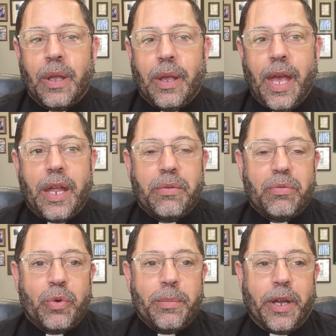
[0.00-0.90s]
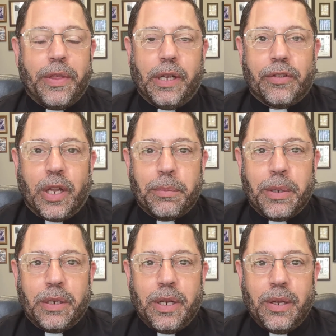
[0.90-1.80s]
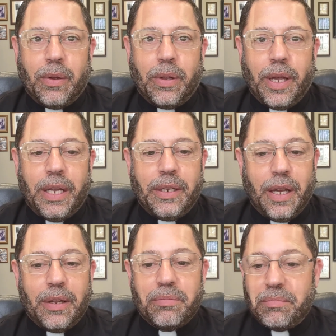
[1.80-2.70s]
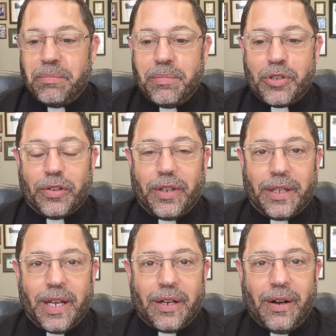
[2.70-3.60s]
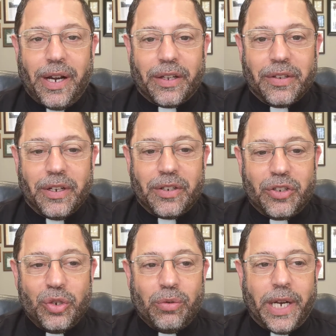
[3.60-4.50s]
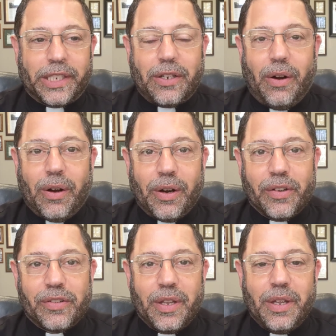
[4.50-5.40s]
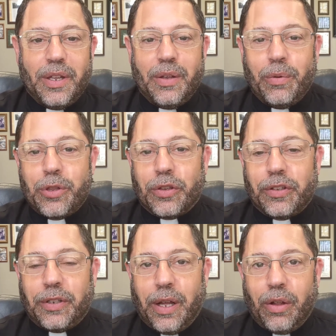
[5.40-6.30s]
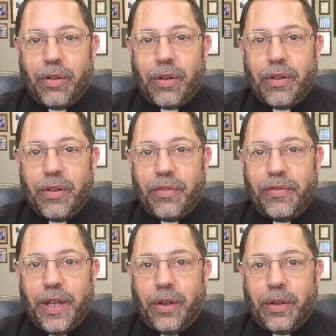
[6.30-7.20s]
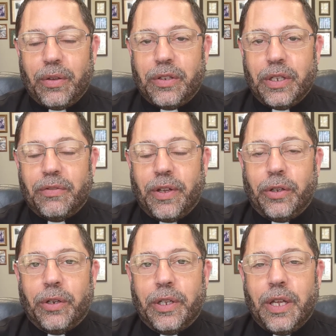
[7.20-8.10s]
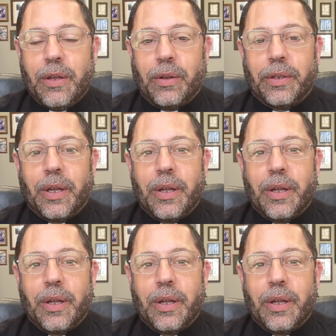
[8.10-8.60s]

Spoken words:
And we might think it's not a big deal, and yet, just like that car accident, 2 wrecked cars with just the title failure to yield.